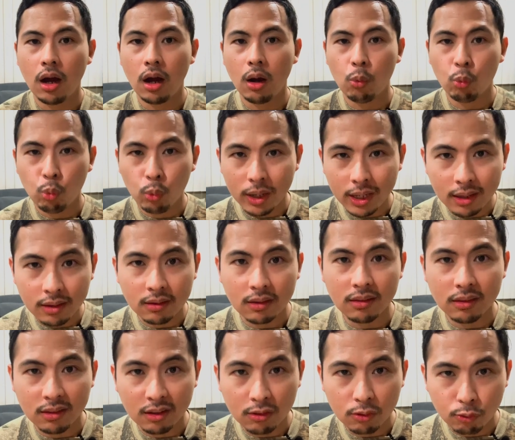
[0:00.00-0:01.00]
with
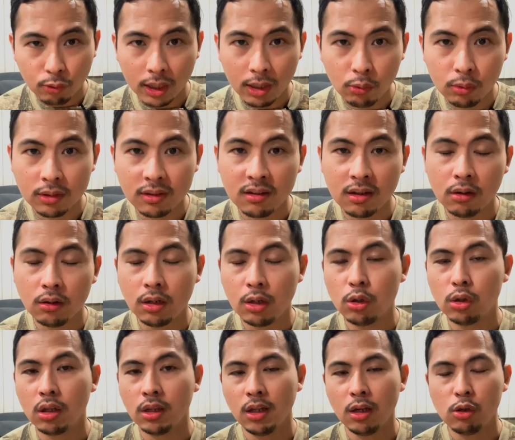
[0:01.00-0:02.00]
this fragrance here,
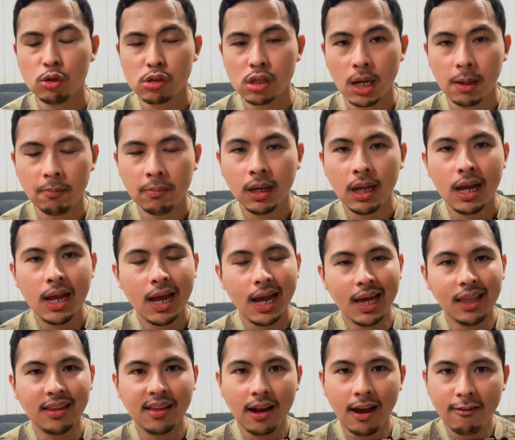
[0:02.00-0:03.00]
Nishane Shem.
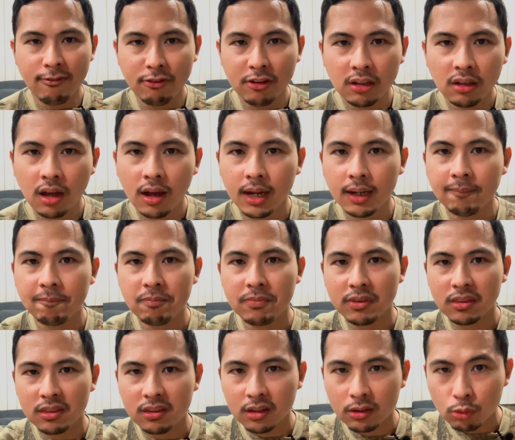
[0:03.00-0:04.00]
And then I feel like
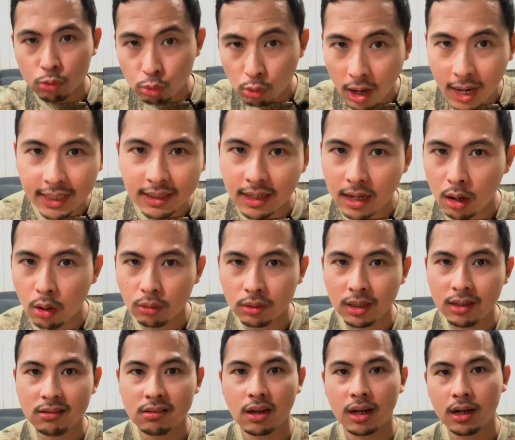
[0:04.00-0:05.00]
the dry down
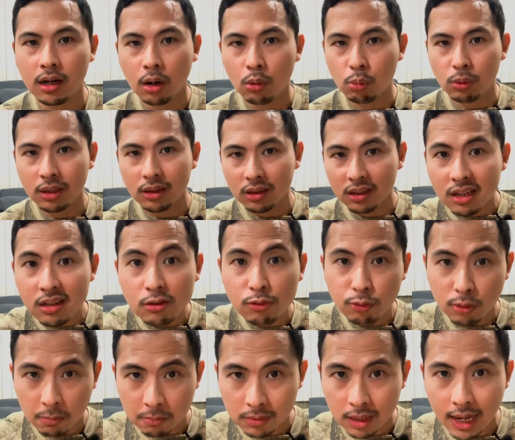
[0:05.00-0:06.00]
is like a release
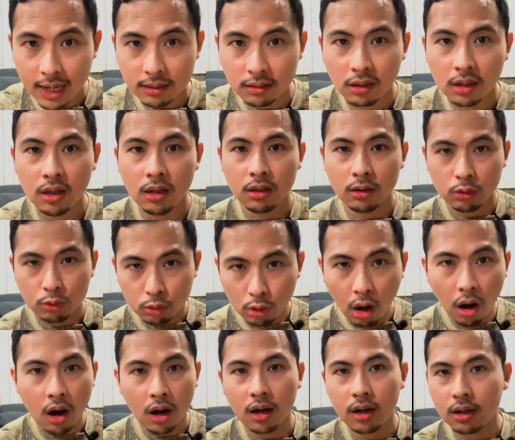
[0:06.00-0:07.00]
from that
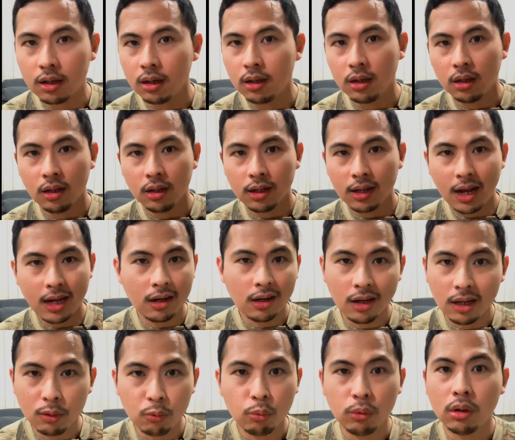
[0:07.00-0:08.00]
dark, kind of
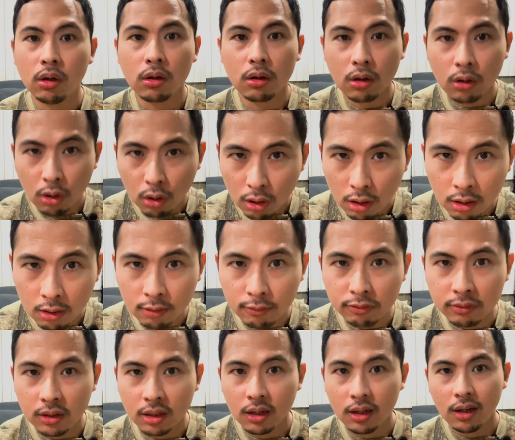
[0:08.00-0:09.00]
like real
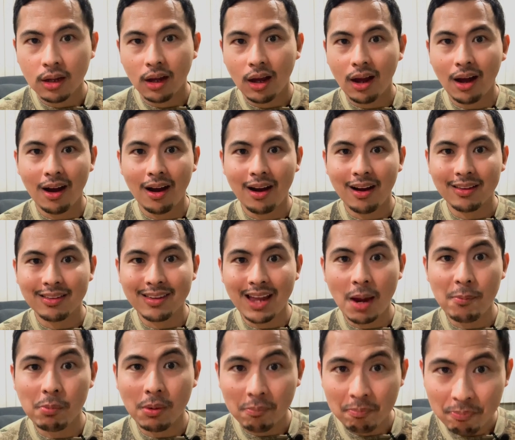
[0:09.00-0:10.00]
curved
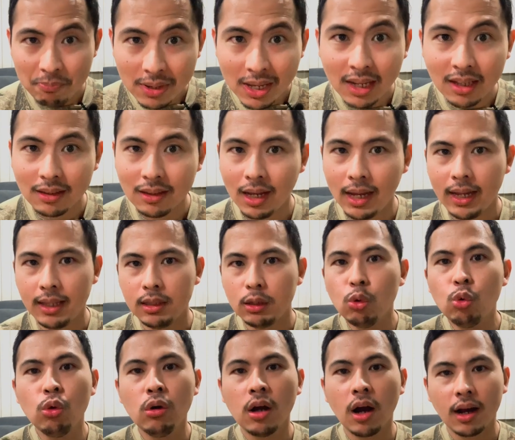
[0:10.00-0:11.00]
type of mid. And
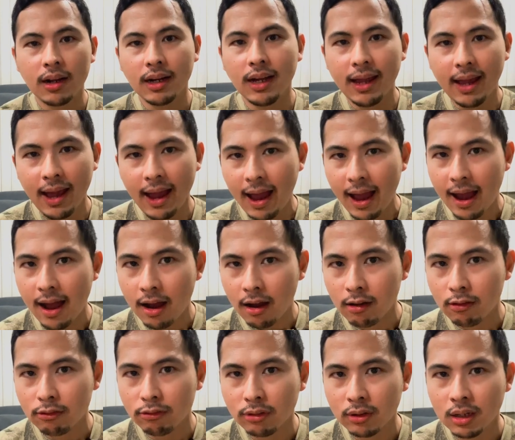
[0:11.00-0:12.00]
you're gonna
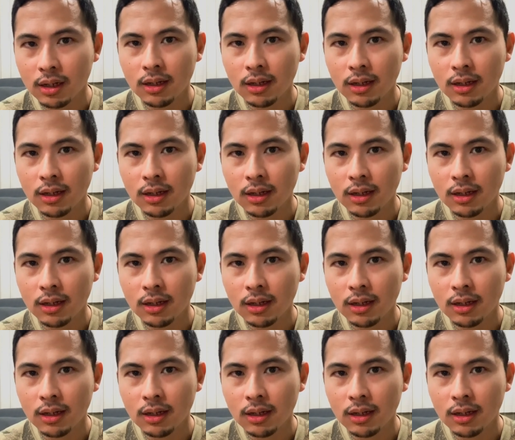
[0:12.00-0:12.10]
have